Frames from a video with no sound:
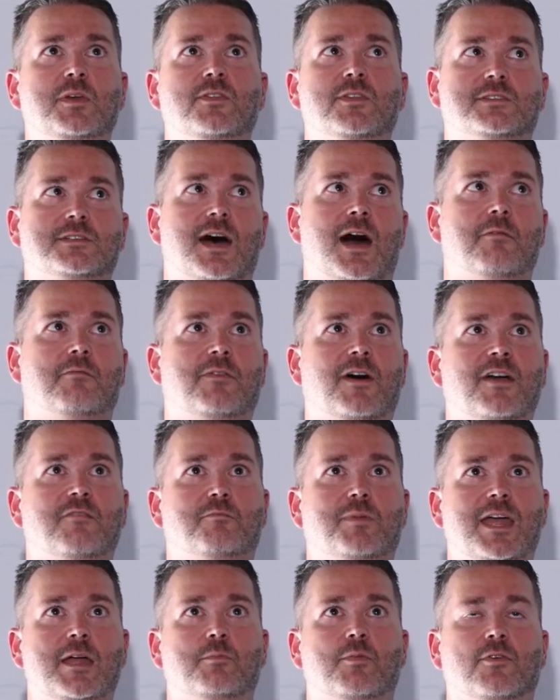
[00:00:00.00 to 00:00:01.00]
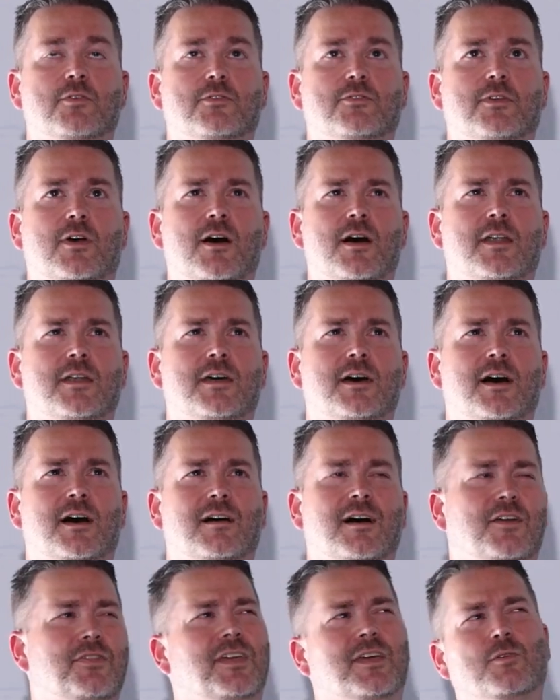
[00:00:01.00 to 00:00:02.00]
me the top five papers on,
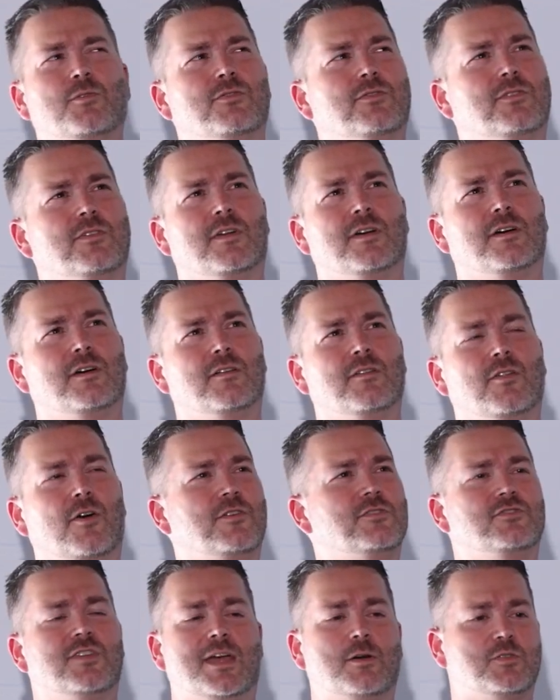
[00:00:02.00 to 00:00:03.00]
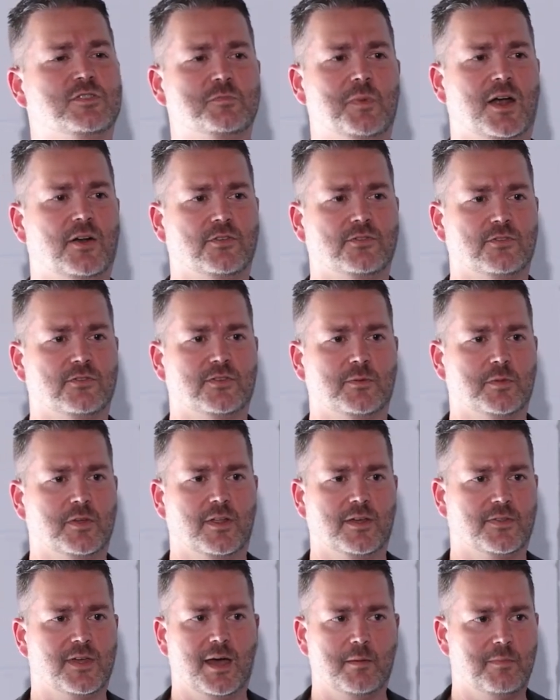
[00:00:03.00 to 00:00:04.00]
uh, I think it was uh, large language models or something
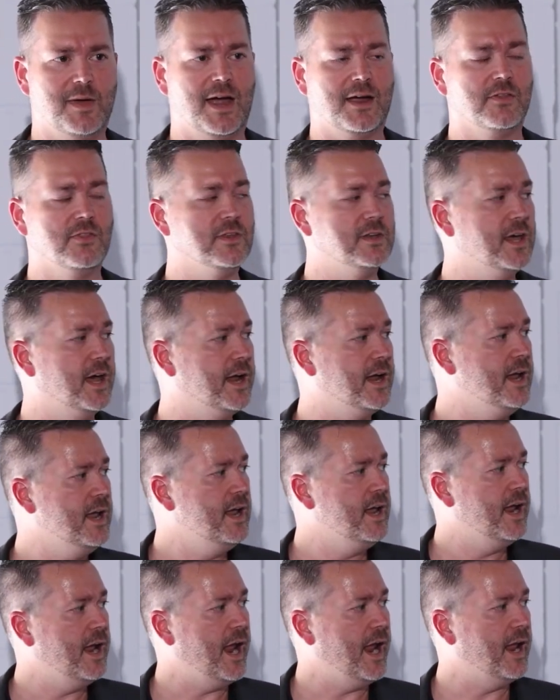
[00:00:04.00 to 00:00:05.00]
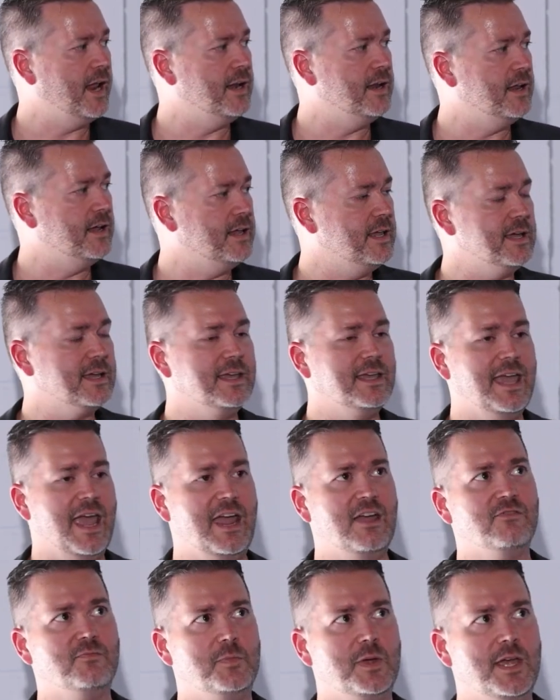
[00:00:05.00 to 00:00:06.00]
like that back in the day. And uh, it
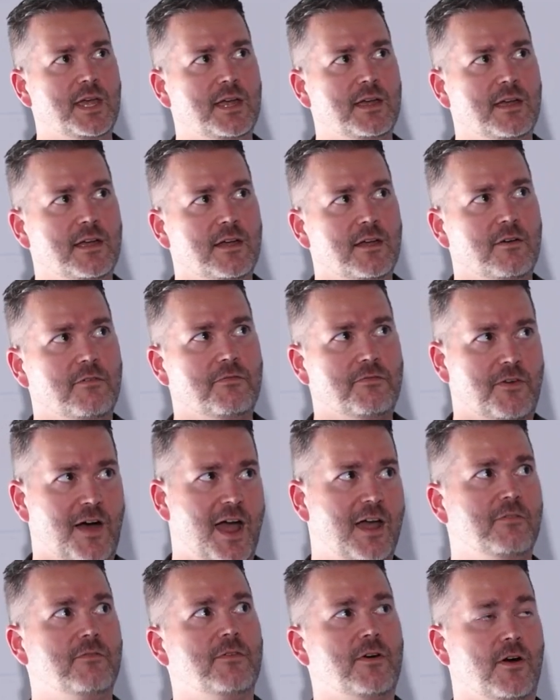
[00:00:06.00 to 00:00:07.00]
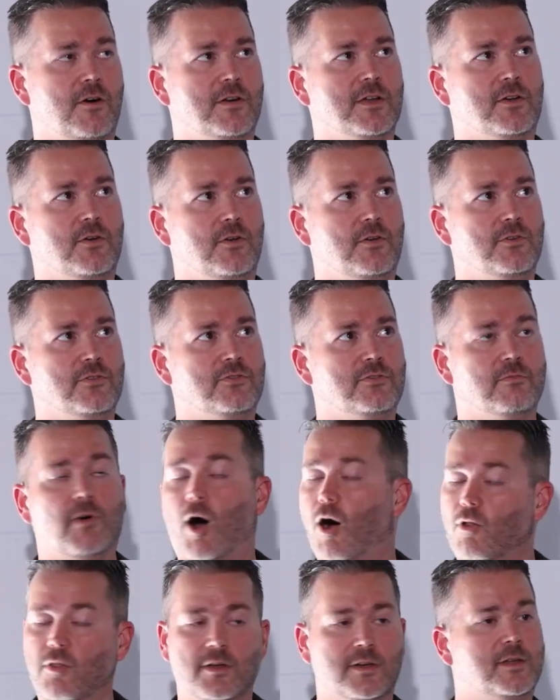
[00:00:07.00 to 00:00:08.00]
gave me Five articles
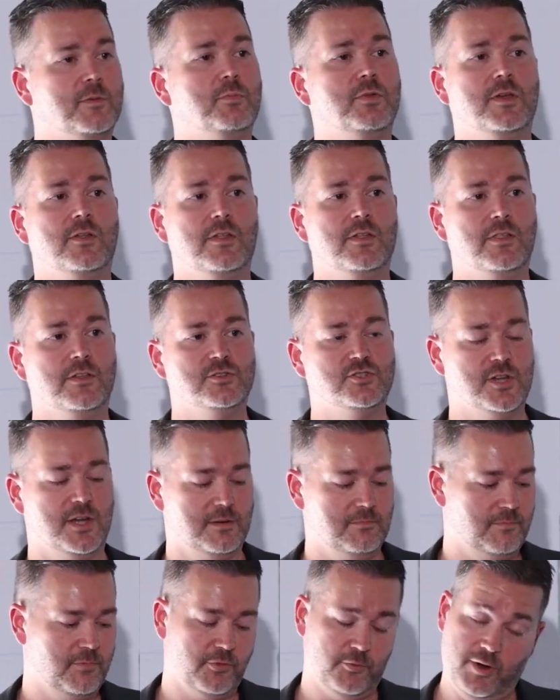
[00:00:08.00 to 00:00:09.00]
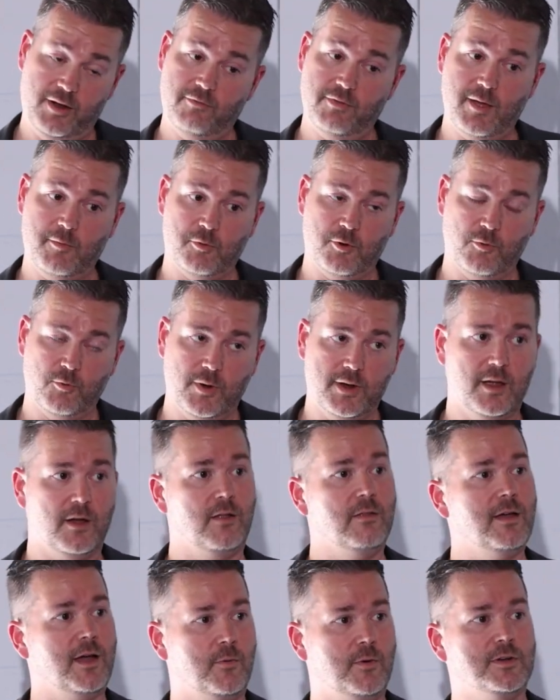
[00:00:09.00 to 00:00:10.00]
all look completely legit. Three of them were
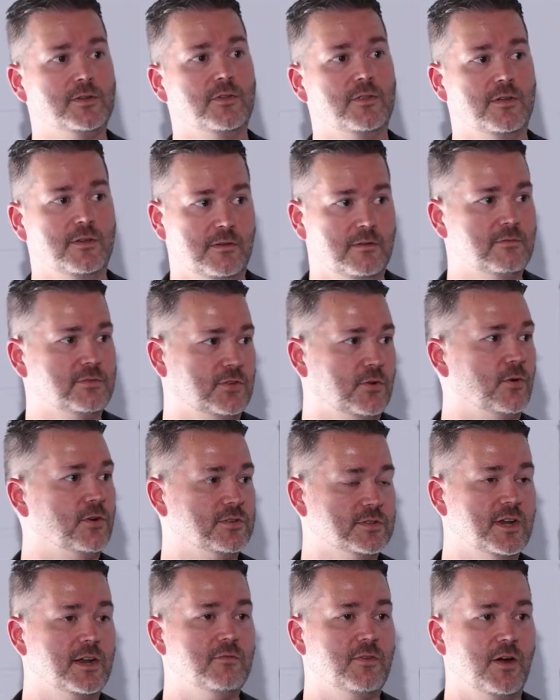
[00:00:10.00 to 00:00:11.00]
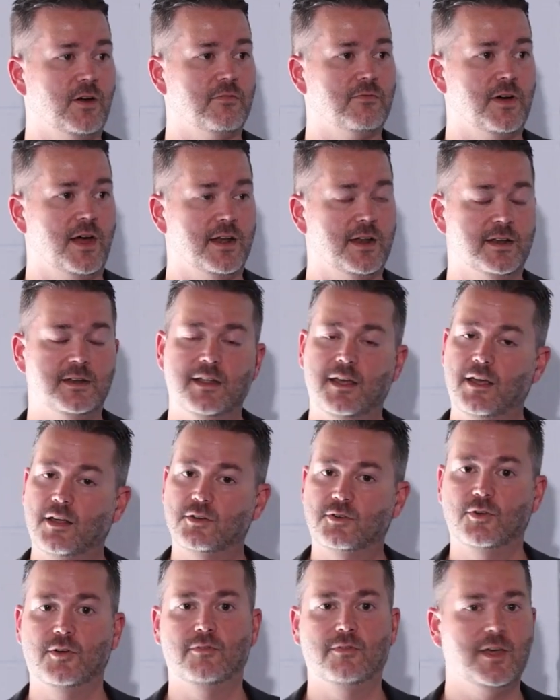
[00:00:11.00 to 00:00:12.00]
real. I went to the source and I verified it.
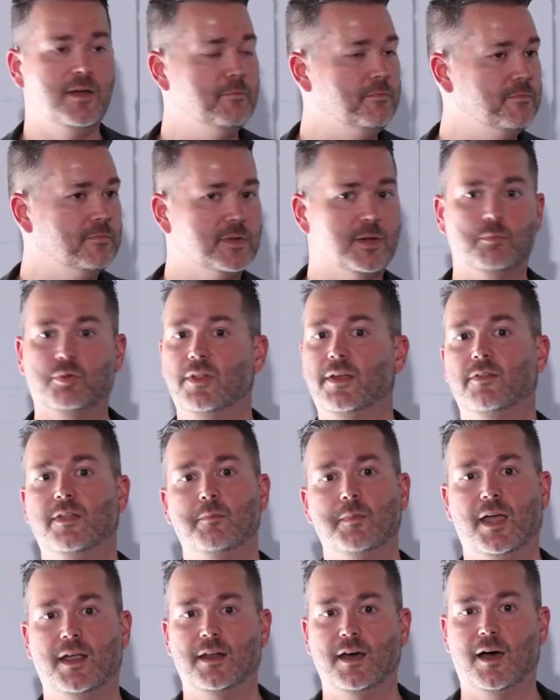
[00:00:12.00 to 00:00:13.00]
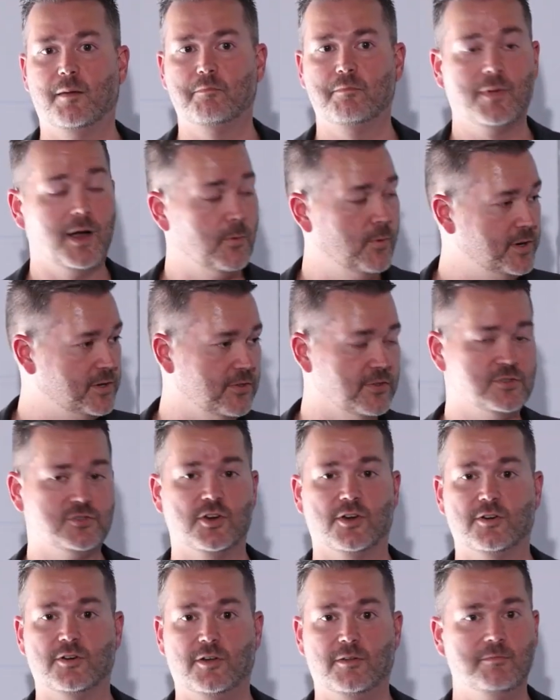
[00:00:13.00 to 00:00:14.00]
Two of them completely made up. I went to the
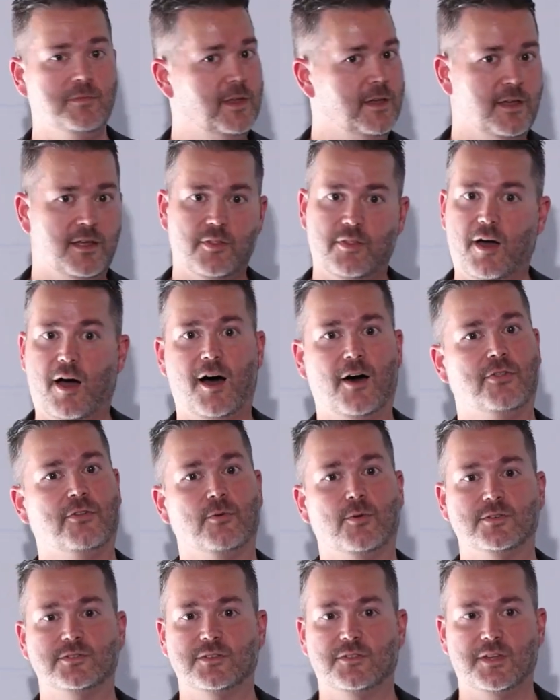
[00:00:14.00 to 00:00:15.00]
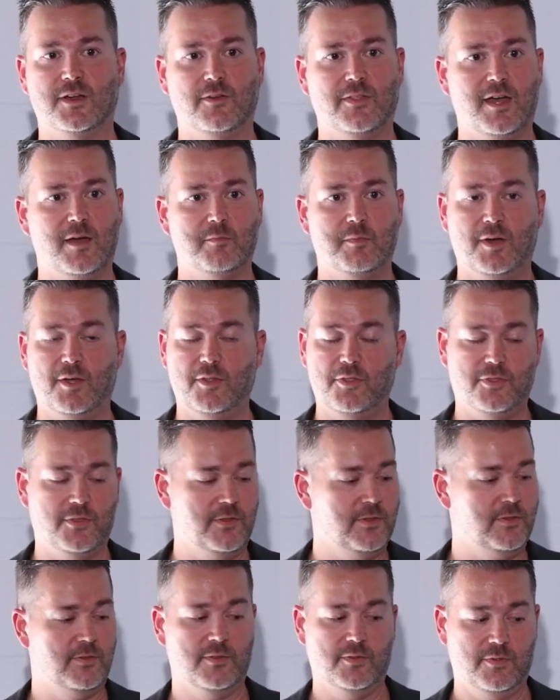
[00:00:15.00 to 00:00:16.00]
journal. The author wasn't there that month.
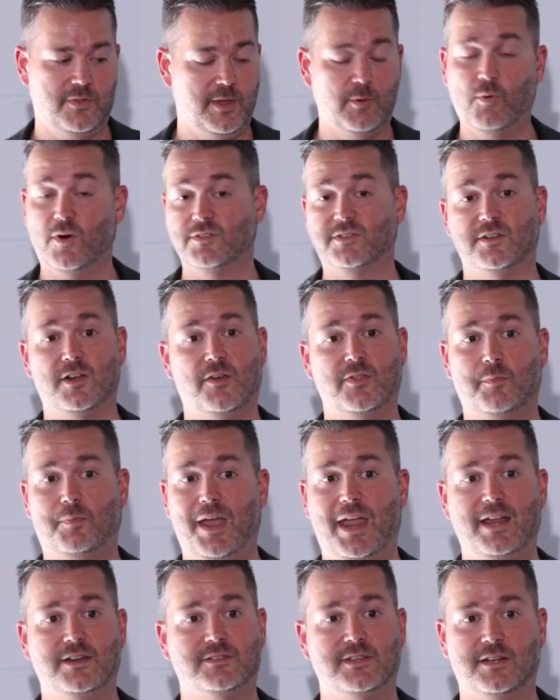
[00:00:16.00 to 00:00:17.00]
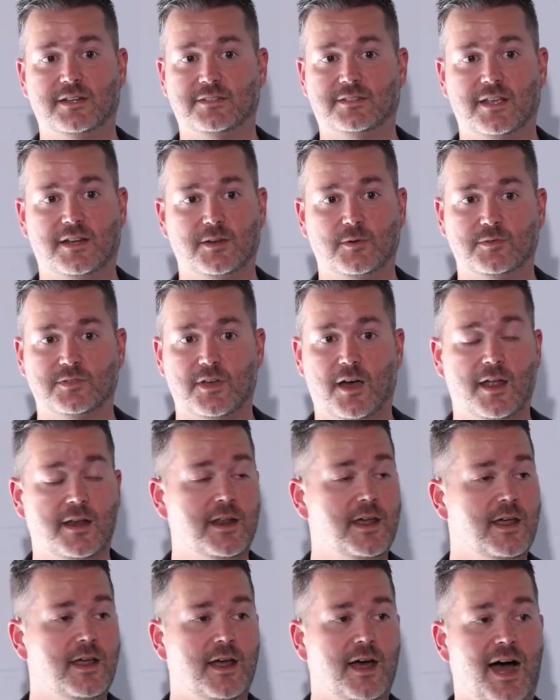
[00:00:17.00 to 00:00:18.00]
It wasn't on the page that it said it was
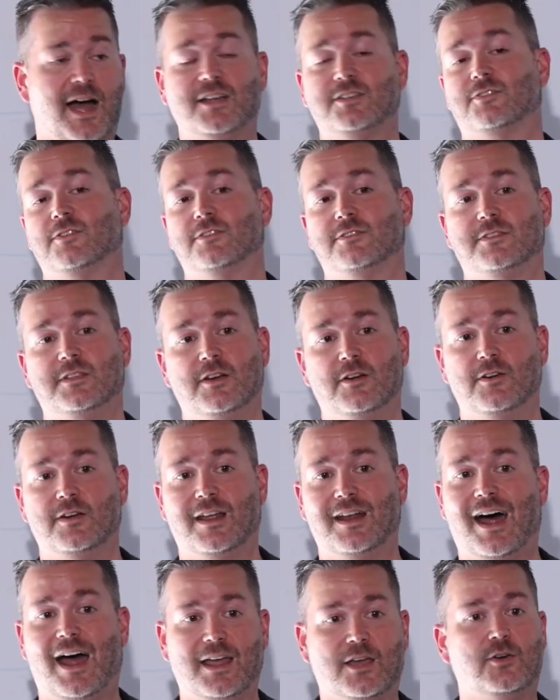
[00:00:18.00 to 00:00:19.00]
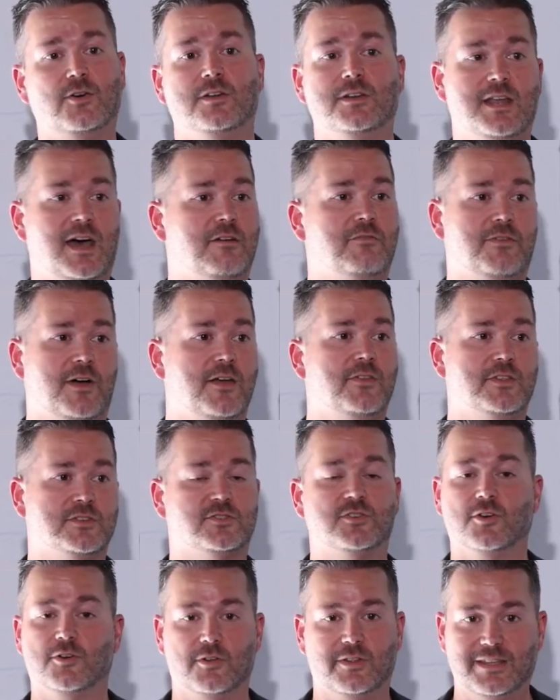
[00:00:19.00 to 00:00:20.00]
on. I searched the internet. I could not find this
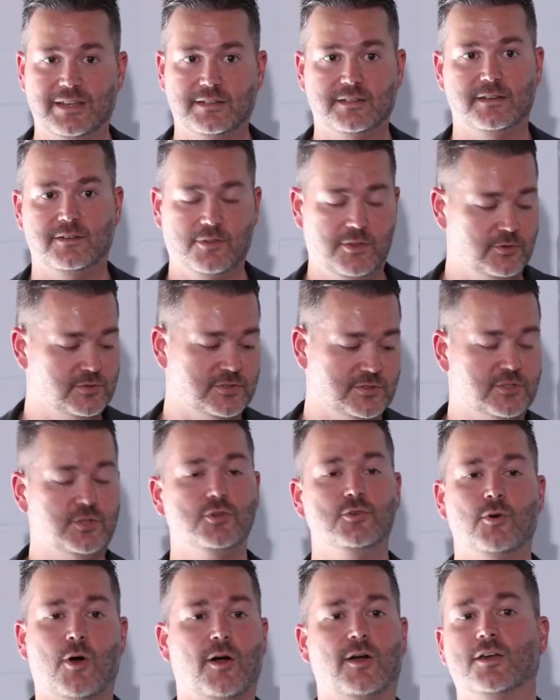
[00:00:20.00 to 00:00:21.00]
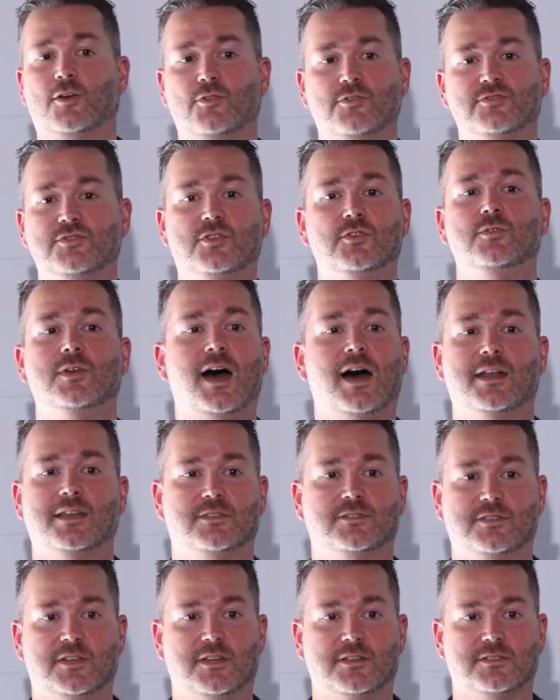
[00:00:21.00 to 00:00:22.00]
journal. It, those two articles do not
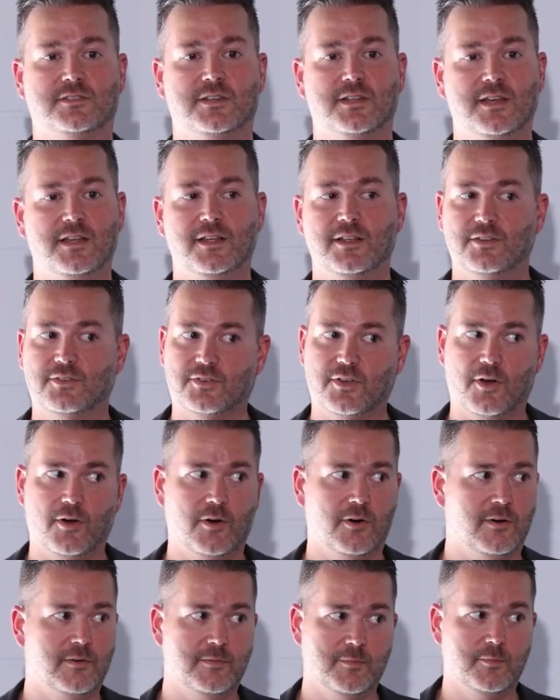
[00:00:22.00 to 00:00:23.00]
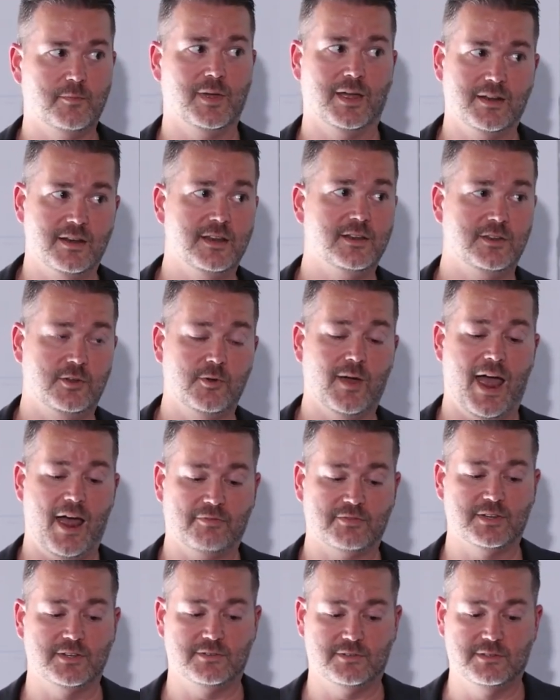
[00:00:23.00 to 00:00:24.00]
exist. So, and you
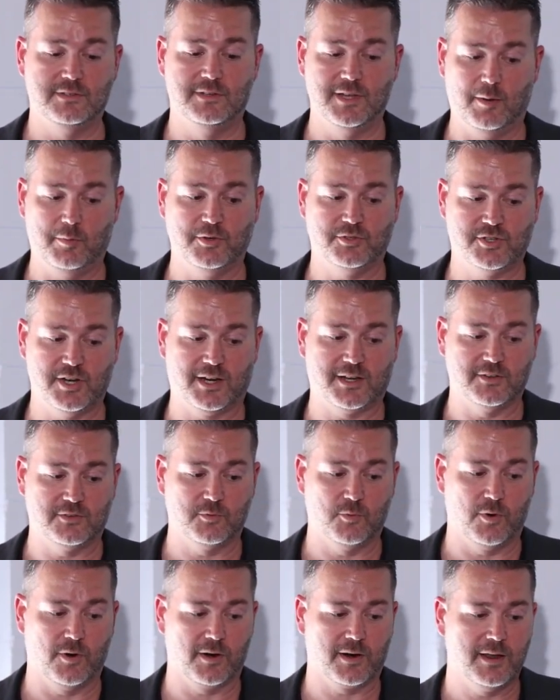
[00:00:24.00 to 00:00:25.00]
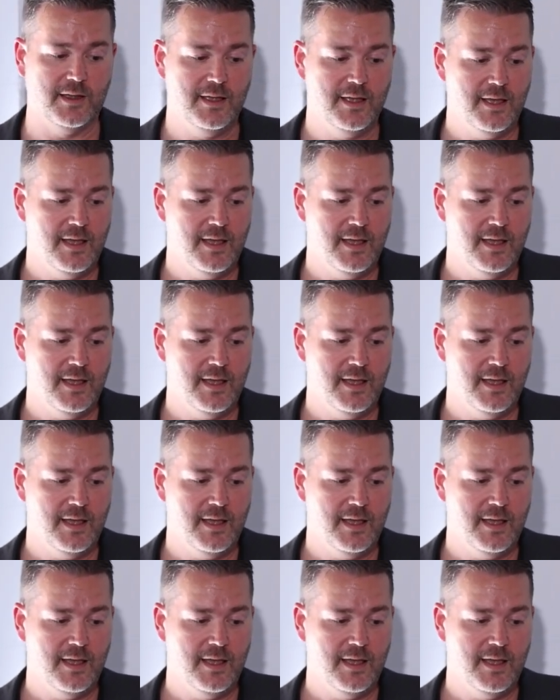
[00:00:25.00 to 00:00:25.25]
have to double check its work.